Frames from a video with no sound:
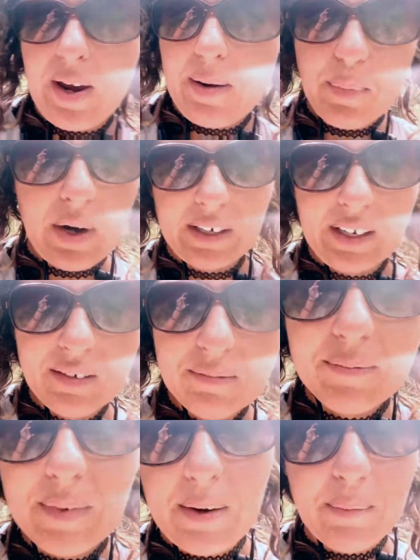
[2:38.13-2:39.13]
I'm pregnant,
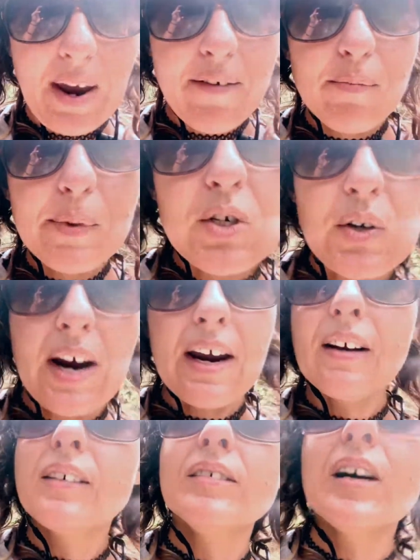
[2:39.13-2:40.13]
and we haven't been
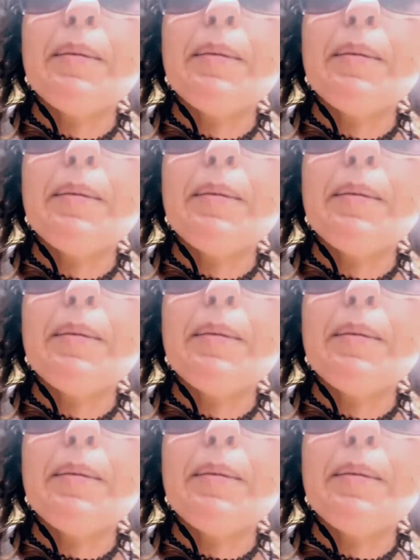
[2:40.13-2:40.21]
trying.